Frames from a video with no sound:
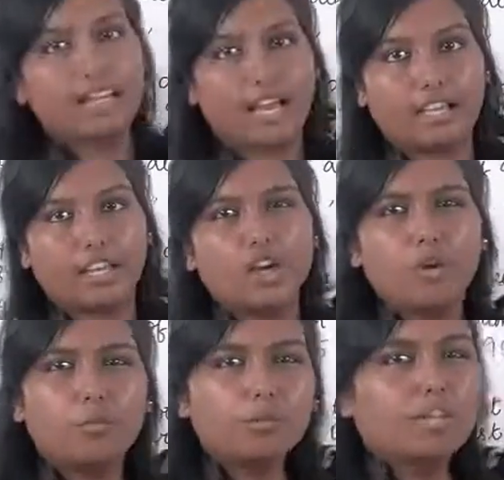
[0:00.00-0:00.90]
9.
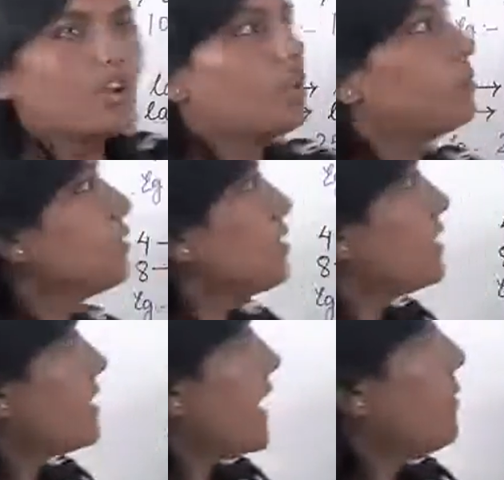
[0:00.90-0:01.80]
Both are almost the
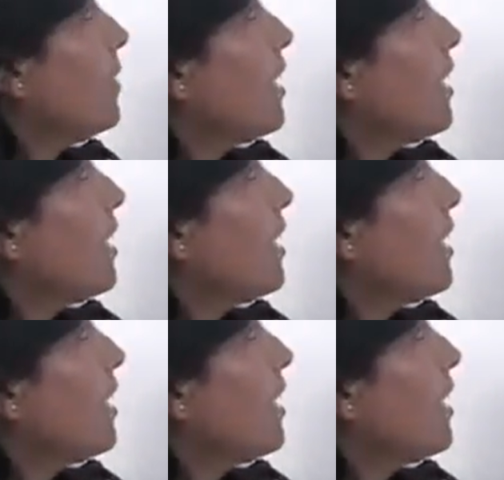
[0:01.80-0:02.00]
same,